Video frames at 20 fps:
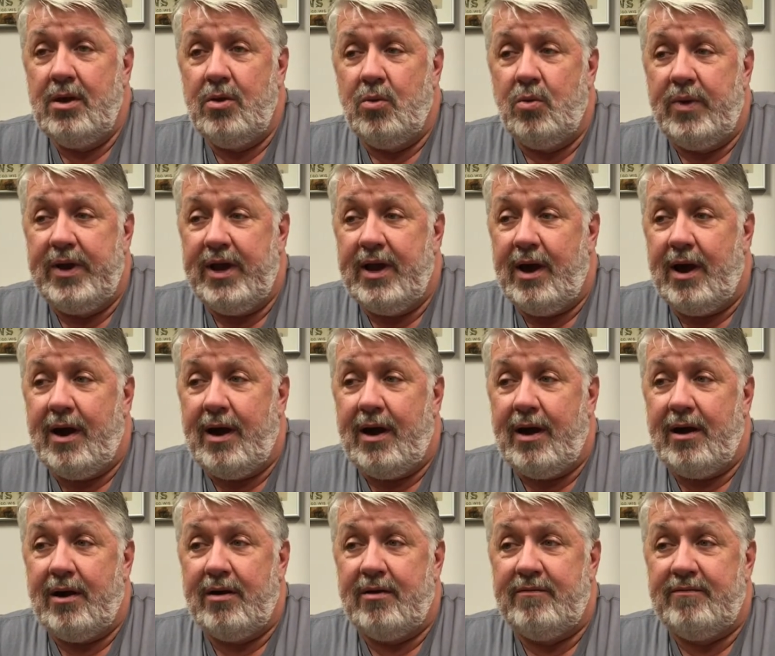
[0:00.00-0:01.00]
We
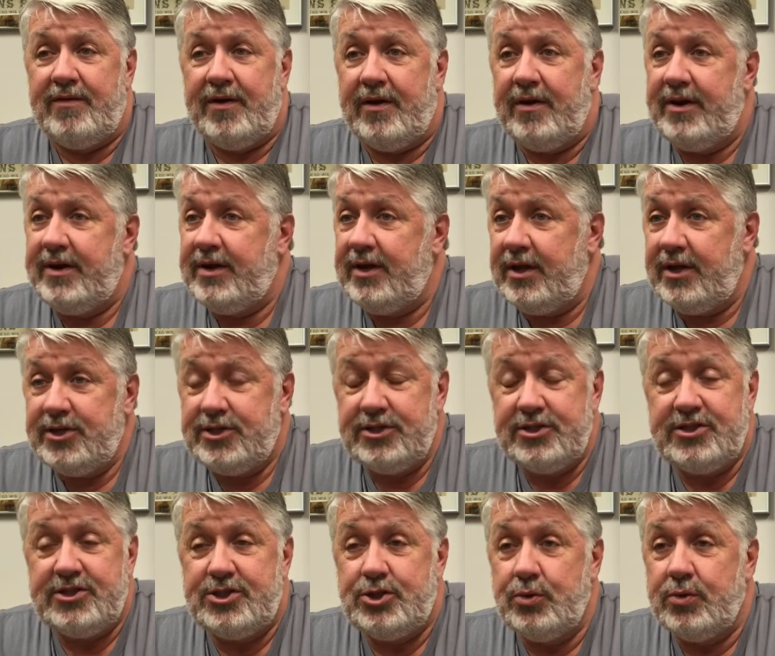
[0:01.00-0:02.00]
are very
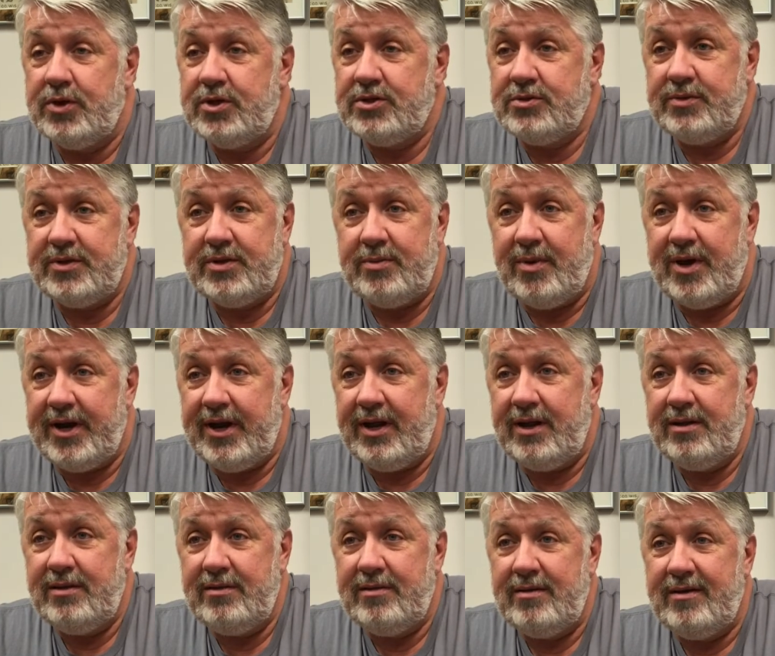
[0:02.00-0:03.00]
diligent stewards with the
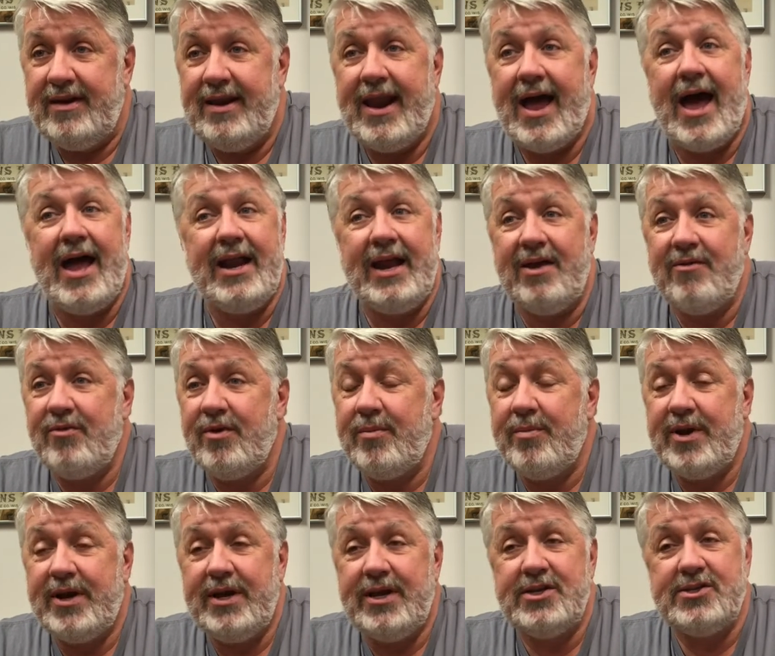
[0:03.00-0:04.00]
money. Not
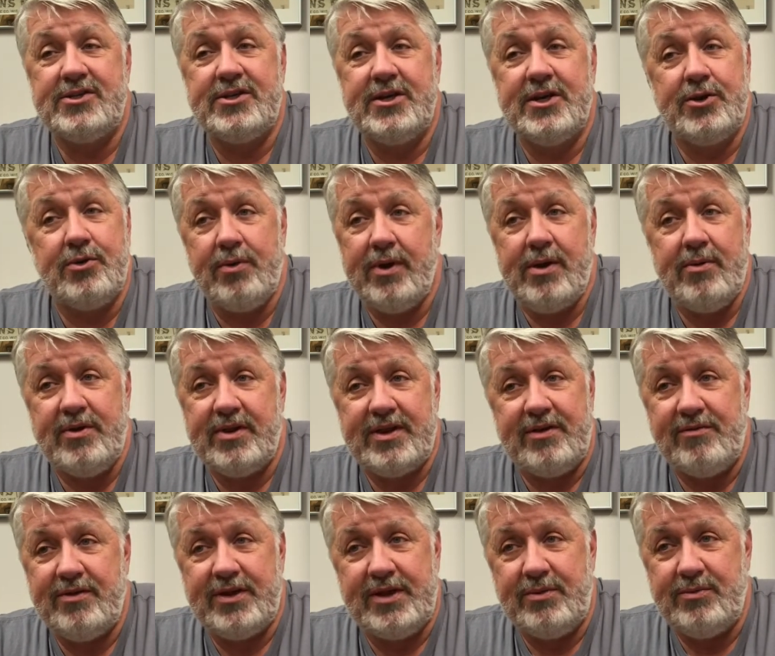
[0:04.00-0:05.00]
everybody is going to agree with
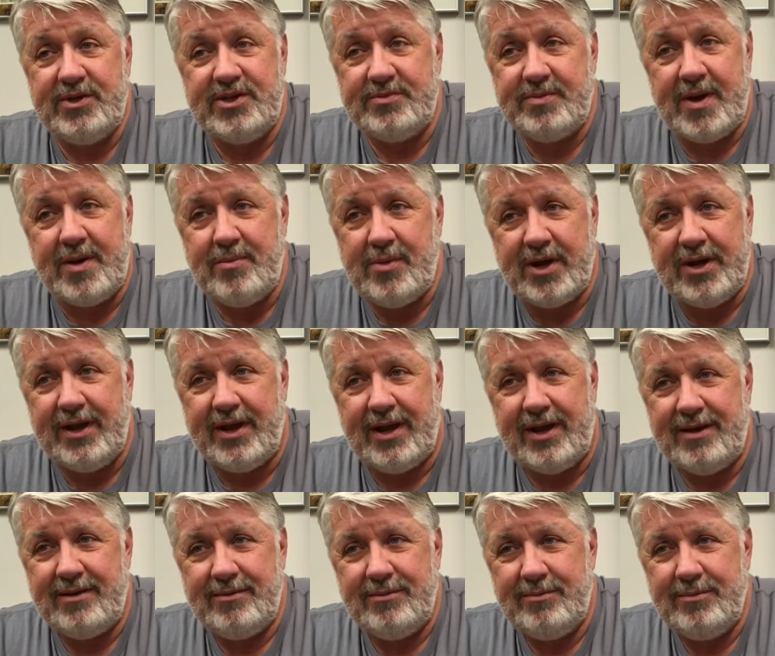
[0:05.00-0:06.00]
everything we spend money
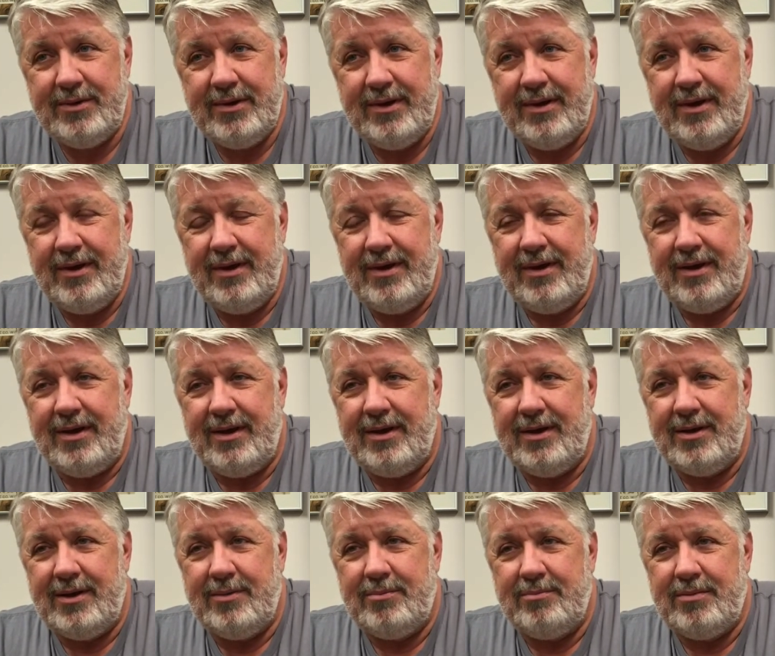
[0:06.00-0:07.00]
on.
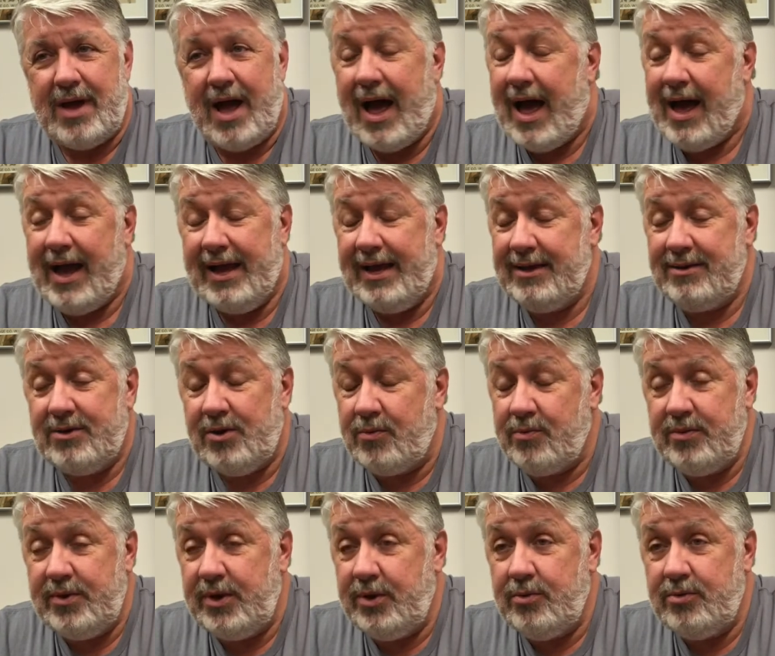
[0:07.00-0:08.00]
I
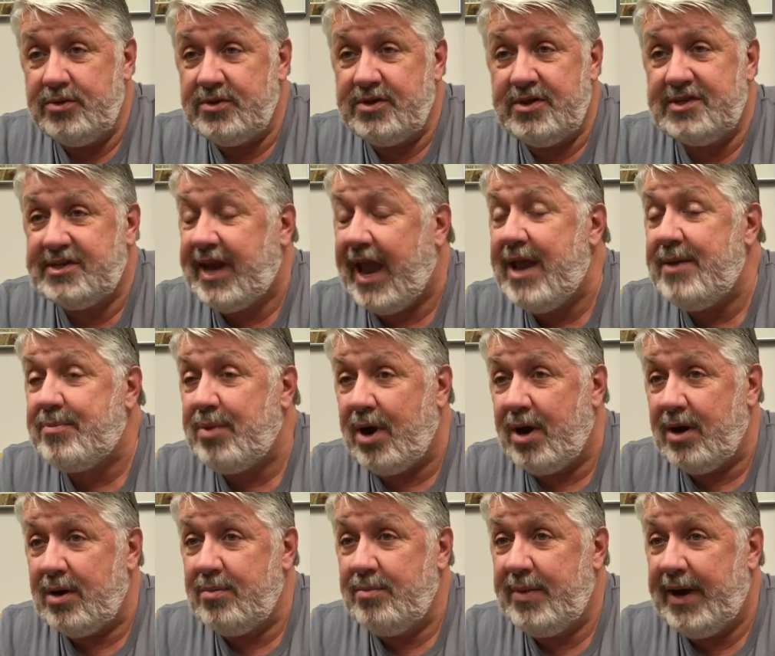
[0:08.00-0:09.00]
don't use the skate
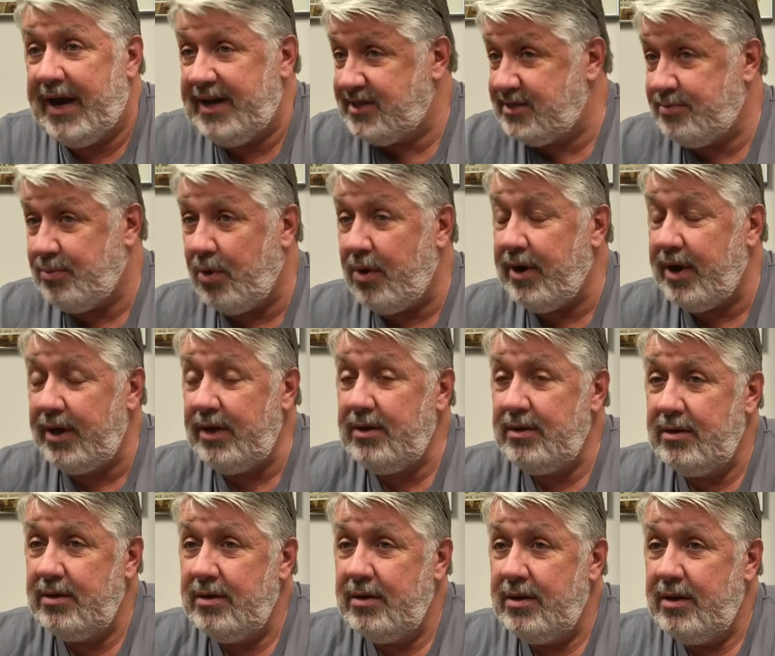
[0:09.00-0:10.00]
park, but I support it
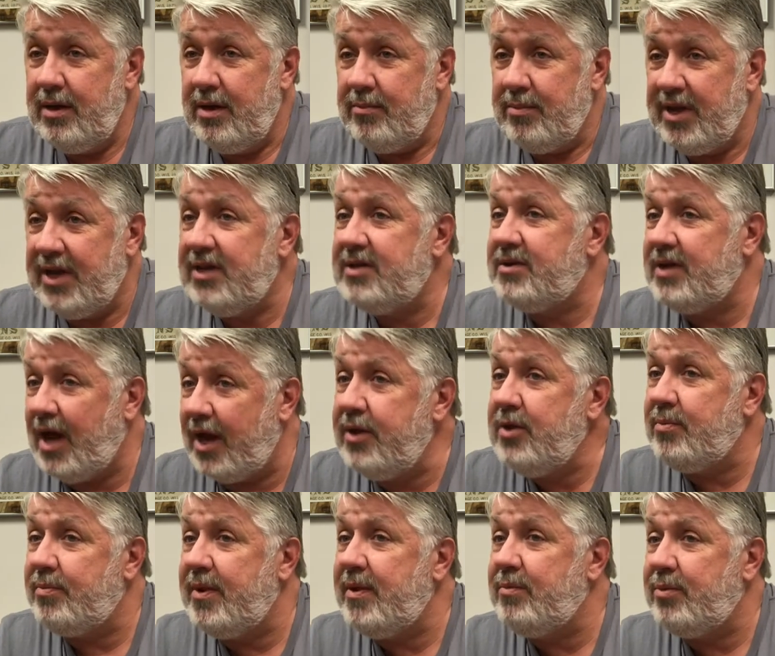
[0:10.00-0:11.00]
because
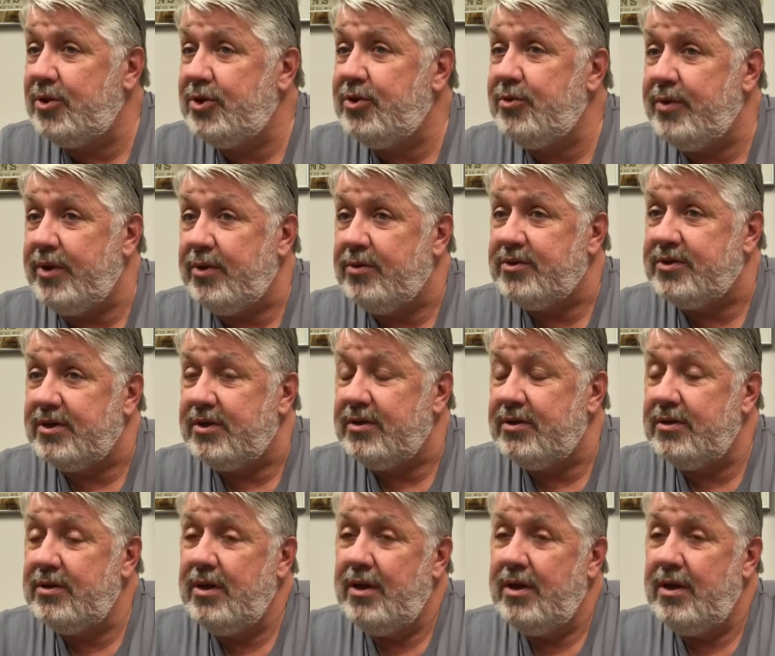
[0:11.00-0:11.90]
other people do use it.